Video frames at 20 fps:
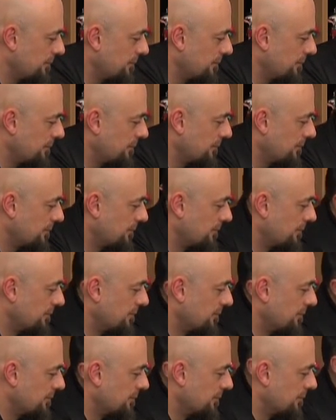
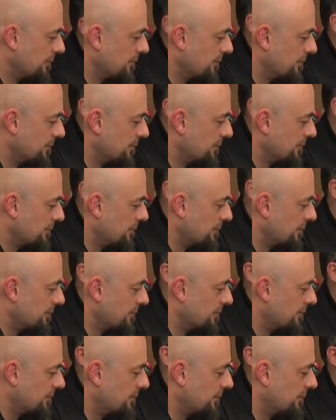
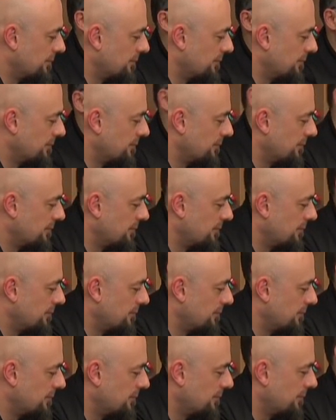
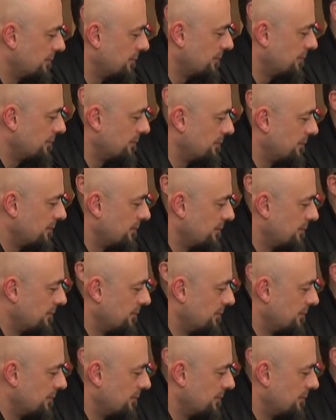(not speaking)